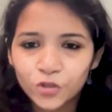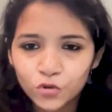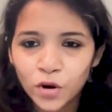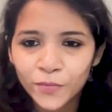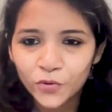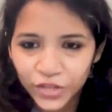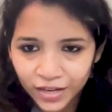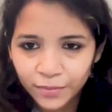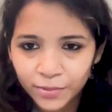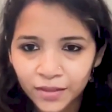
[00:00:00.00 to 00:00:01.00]
to a music
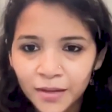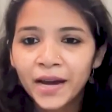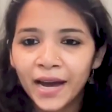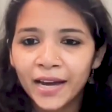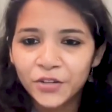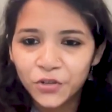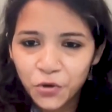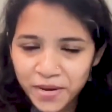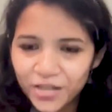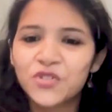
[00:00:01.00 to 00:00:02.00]
label and
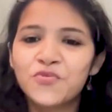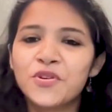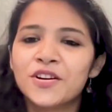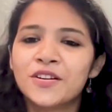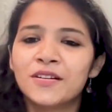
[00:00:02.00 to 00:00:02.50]
make sure